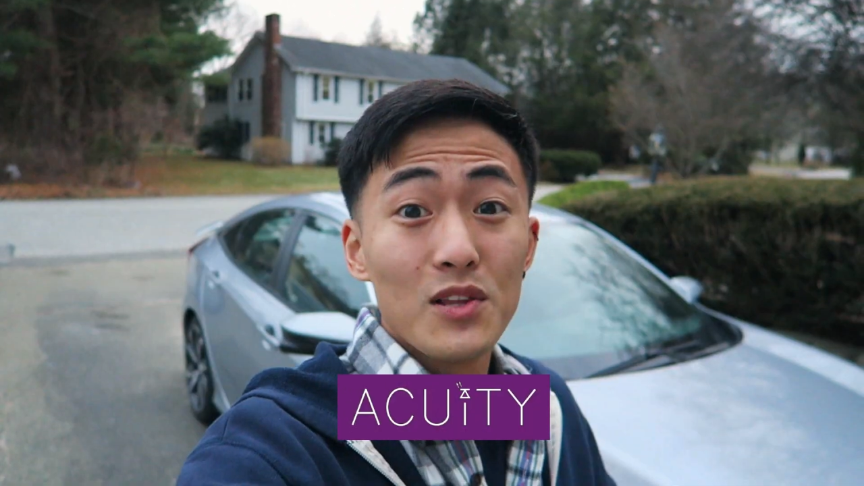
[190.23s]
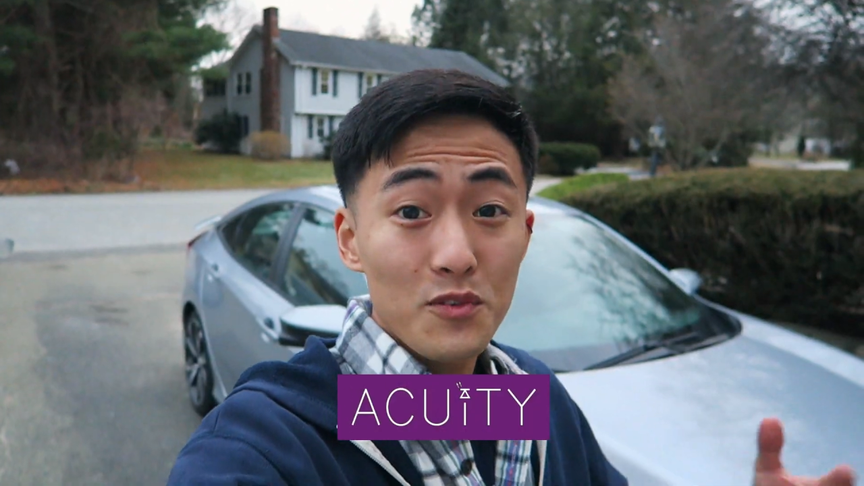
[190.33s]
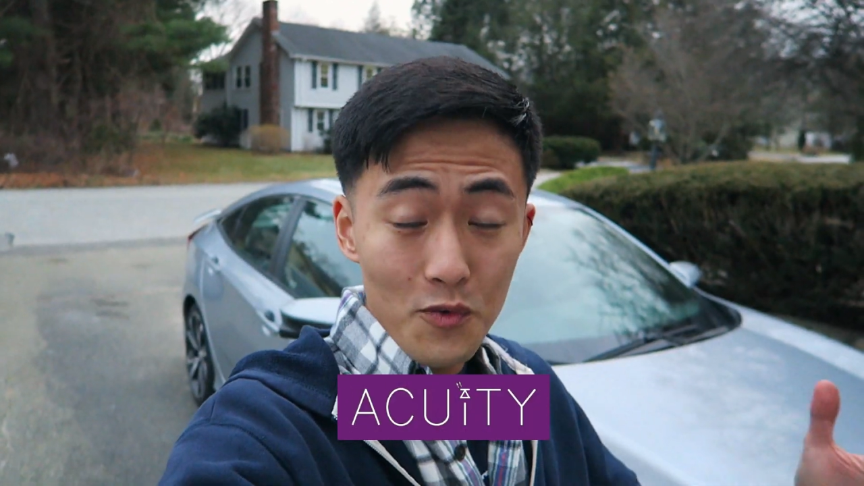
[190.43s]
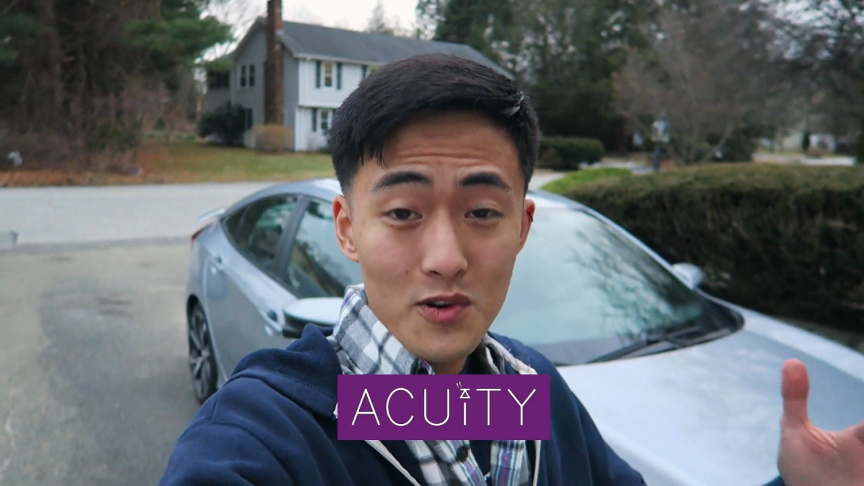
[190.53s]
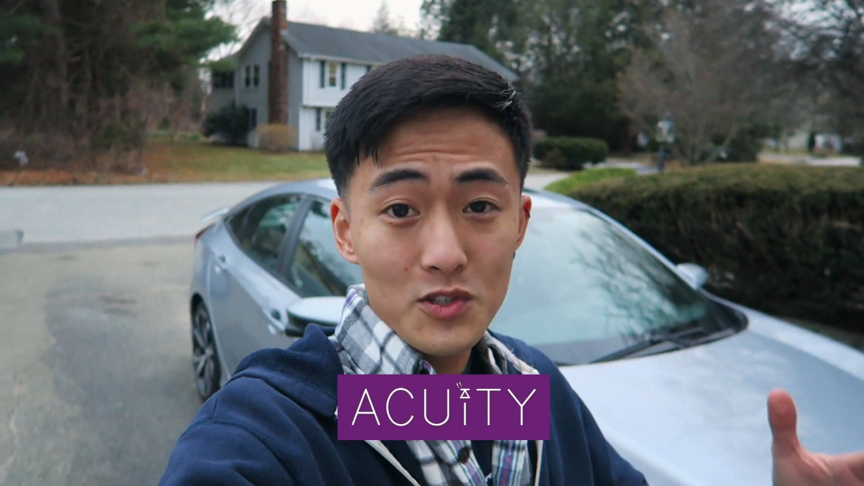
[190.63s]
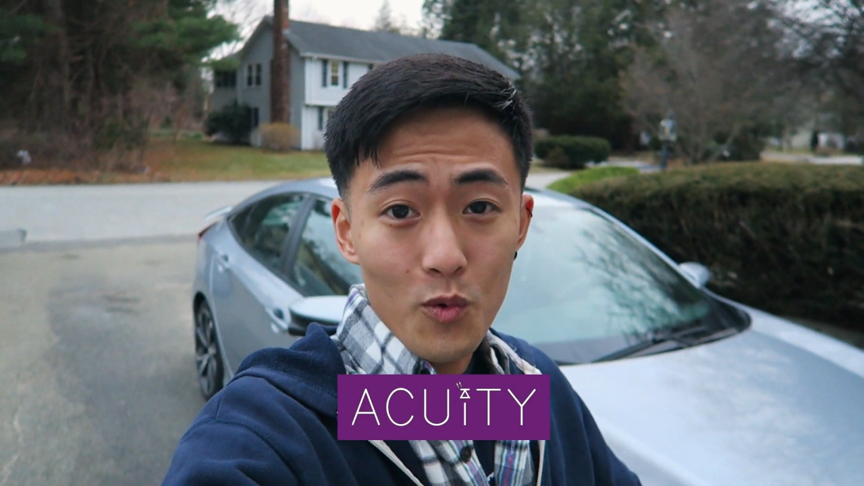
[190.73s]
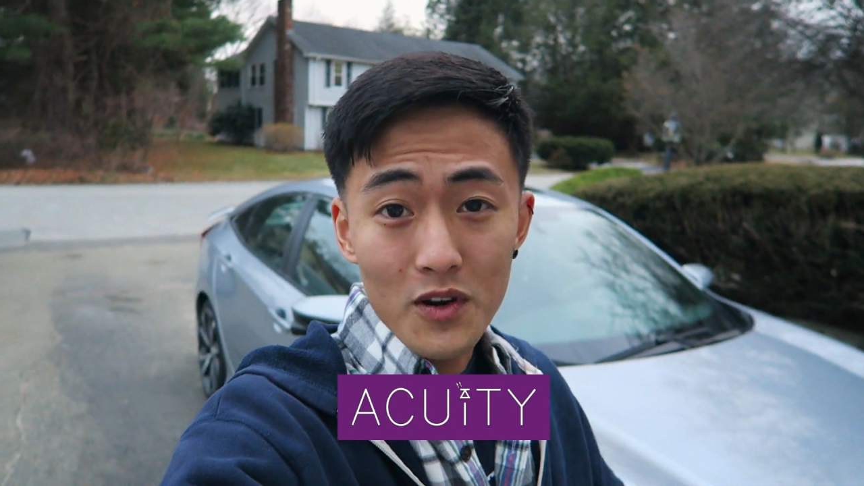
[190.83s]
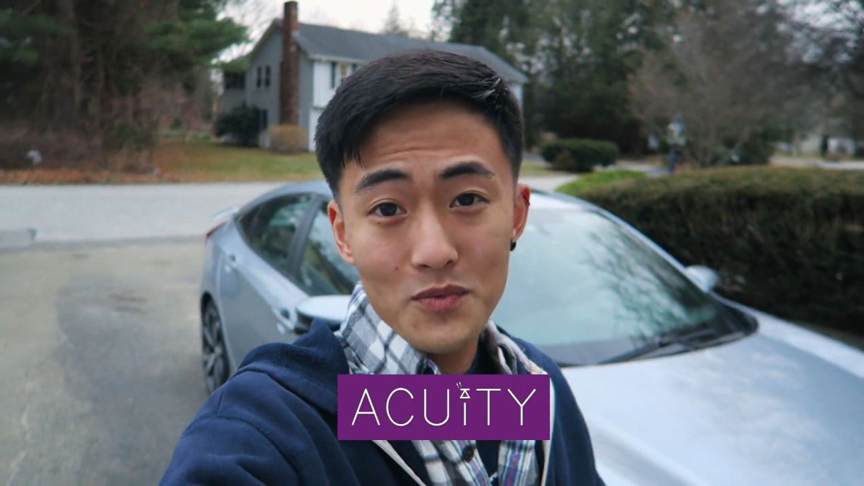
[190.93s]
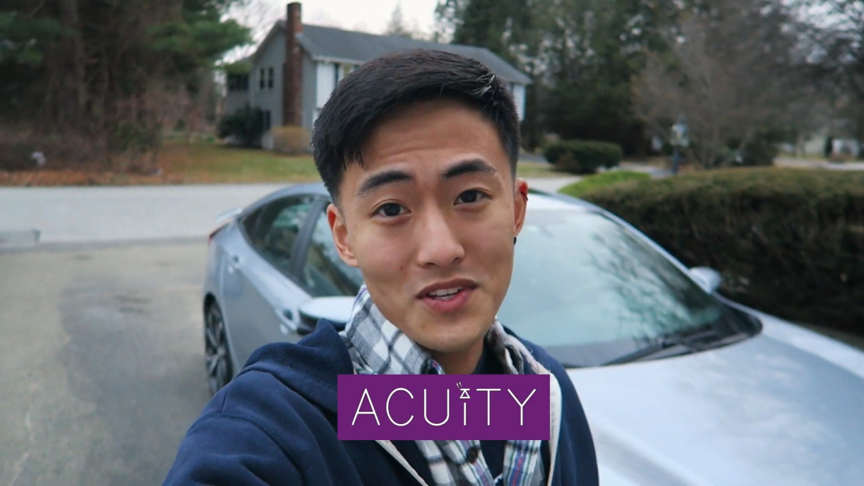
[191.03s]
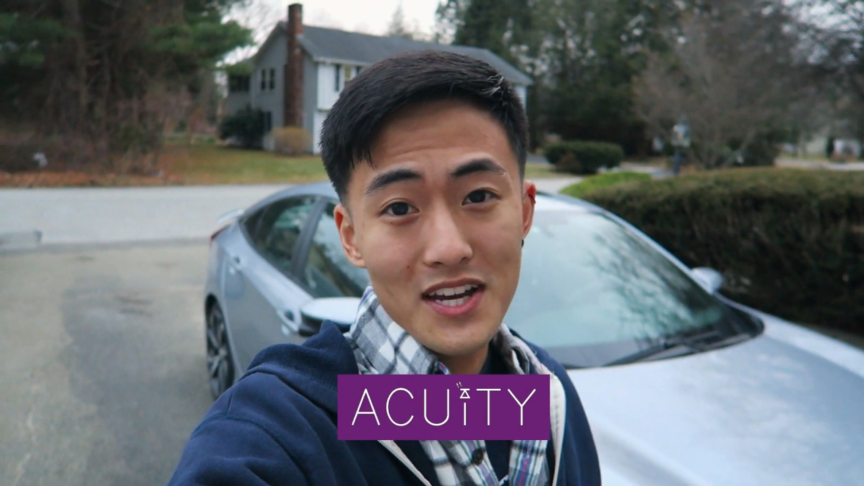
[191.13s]
I look forward to
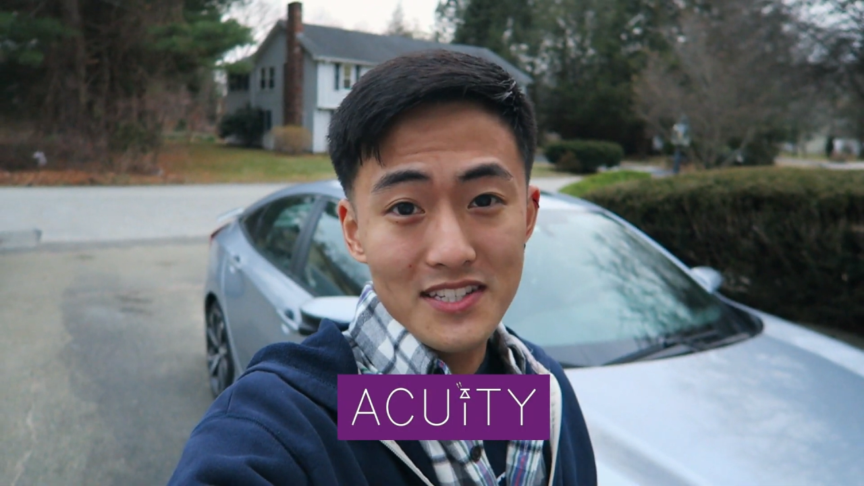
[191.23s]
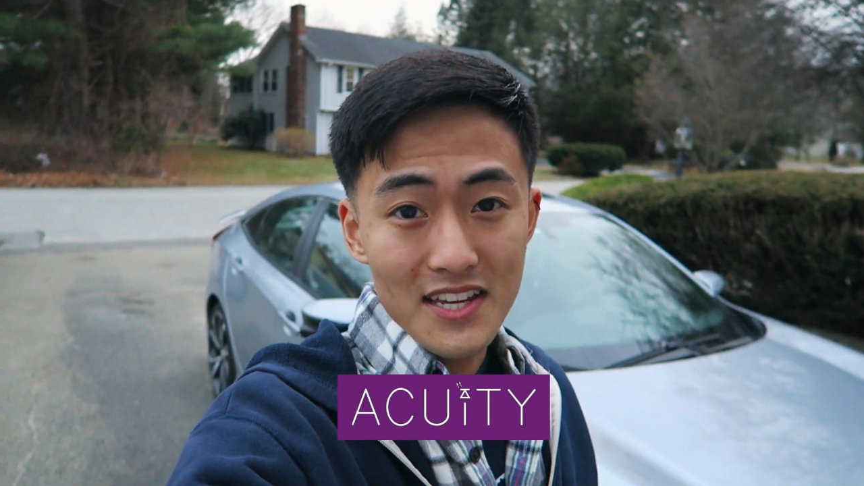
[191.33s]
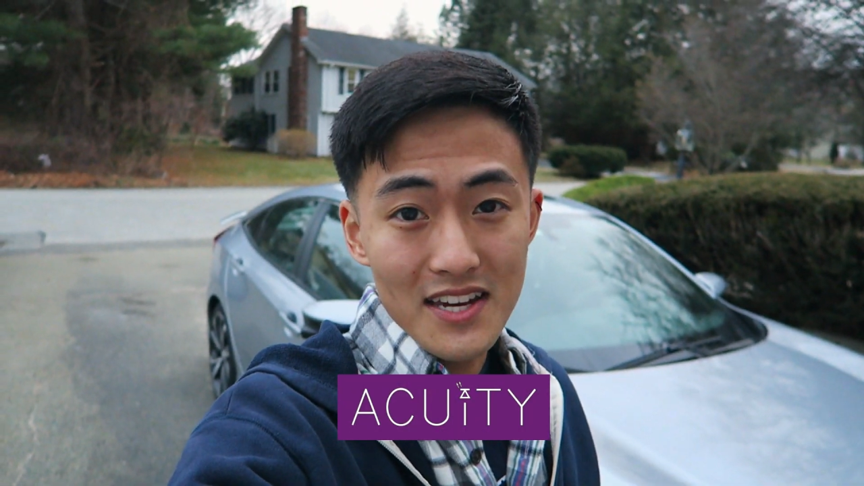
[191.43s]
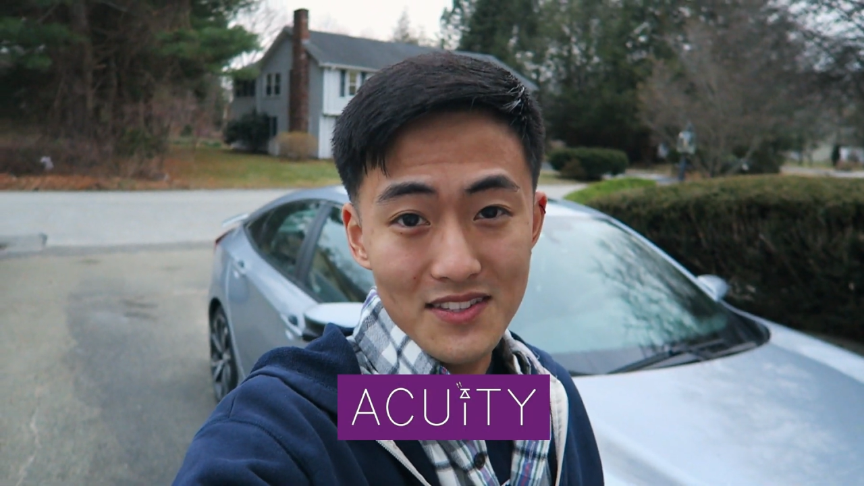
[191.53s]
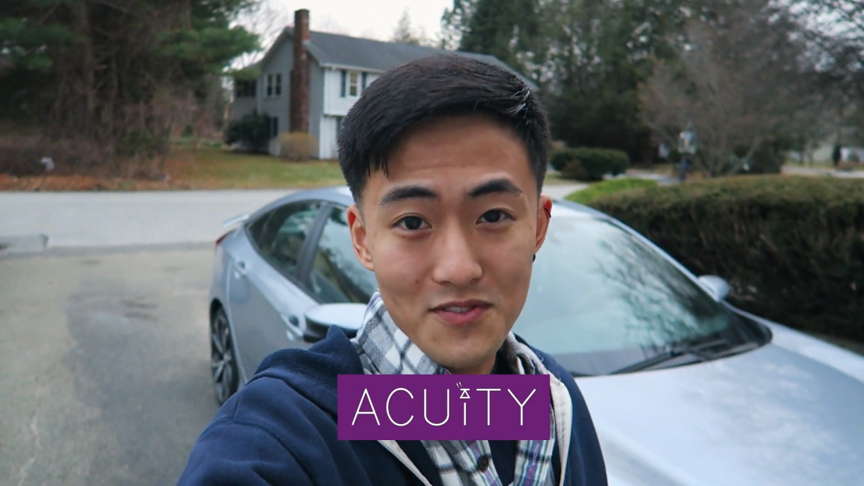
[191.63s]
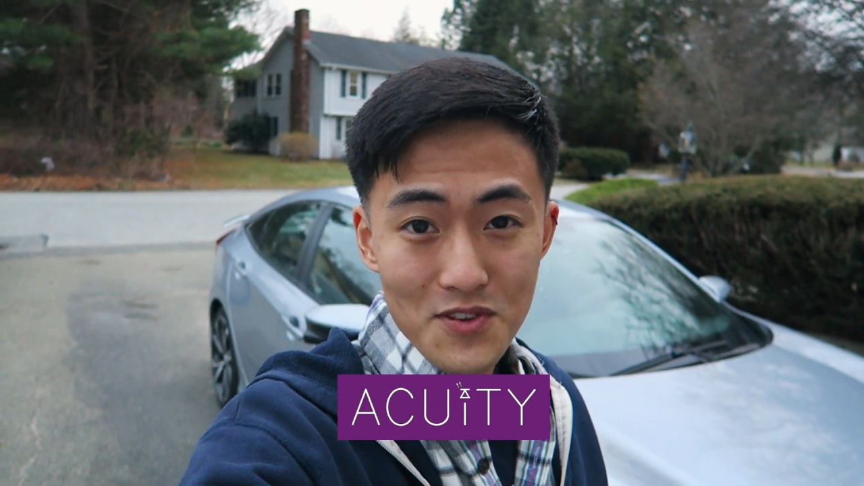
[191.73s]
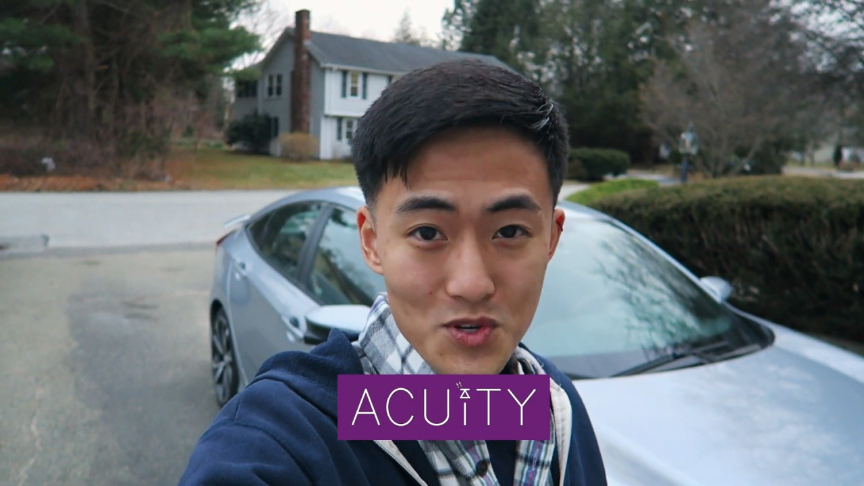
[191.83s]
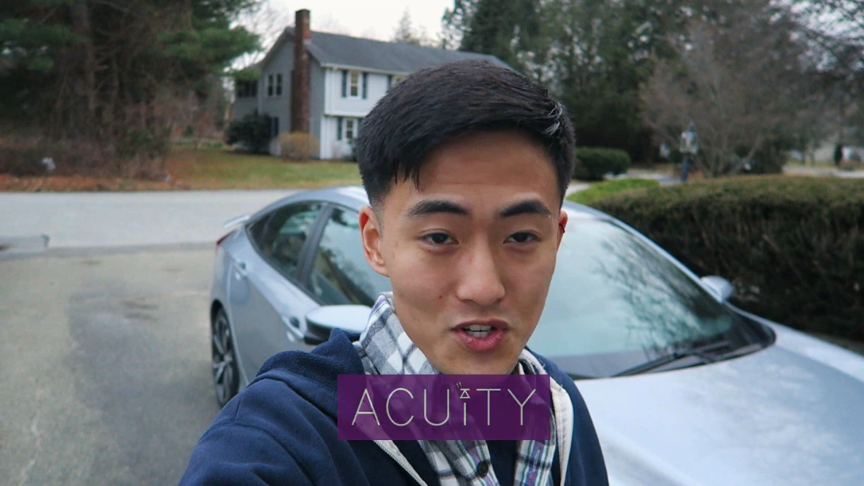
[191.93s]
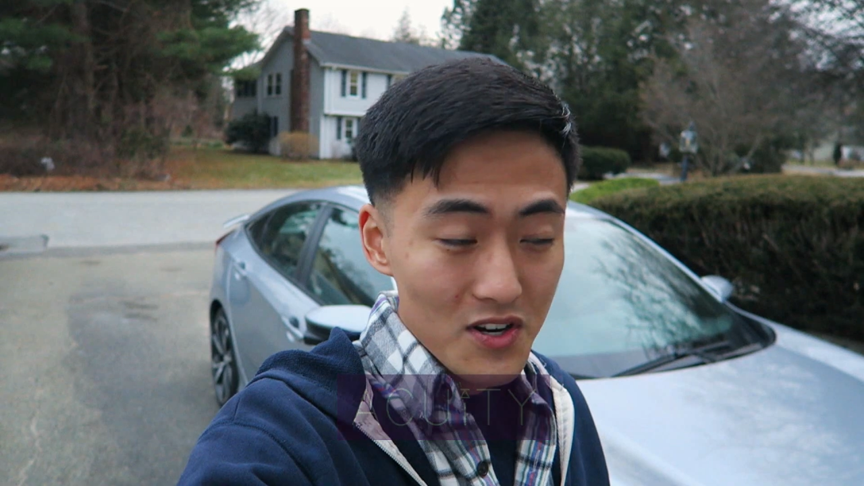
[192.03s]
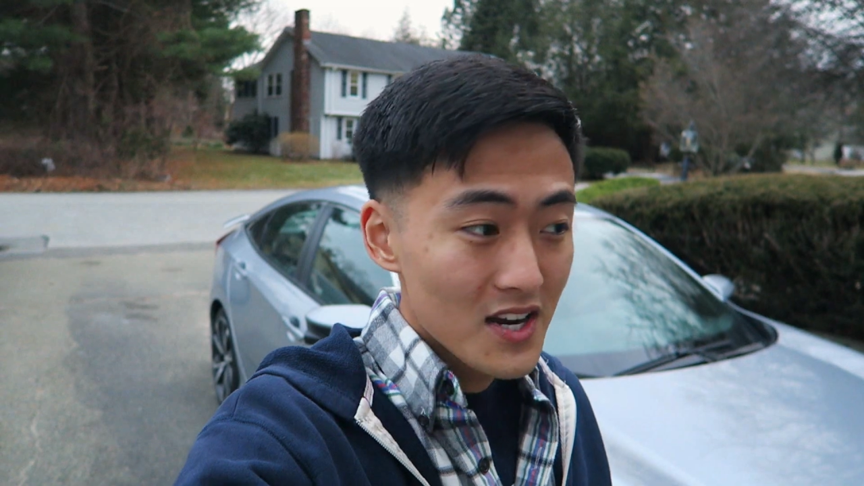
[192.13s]
working with you guys again in the
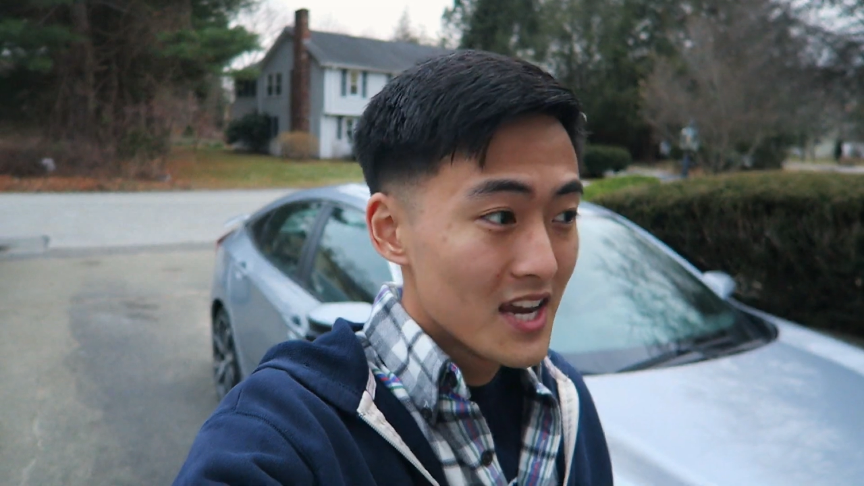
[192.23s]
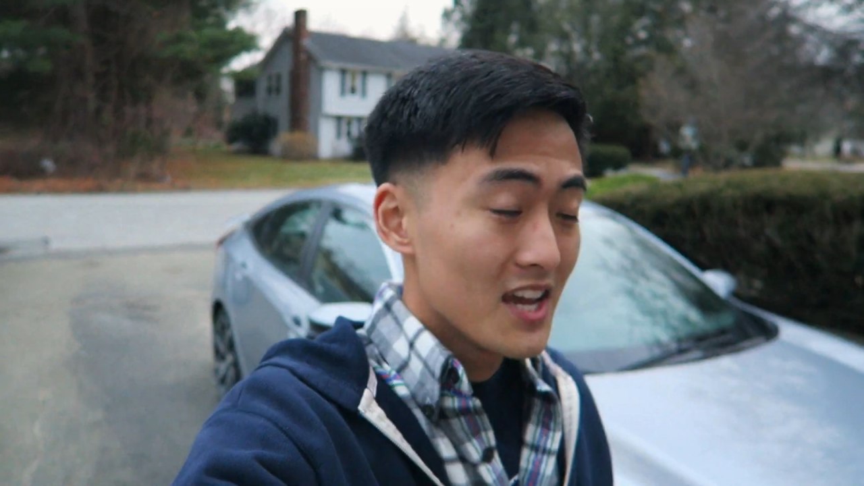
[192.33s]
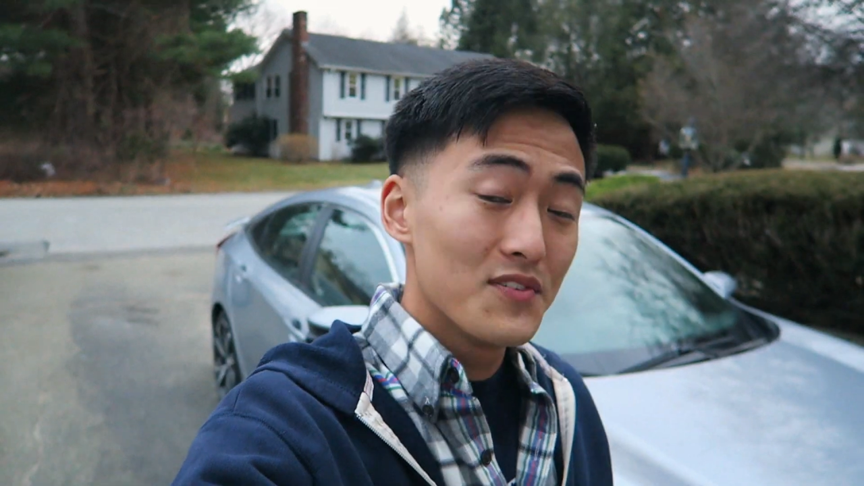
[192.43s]
future.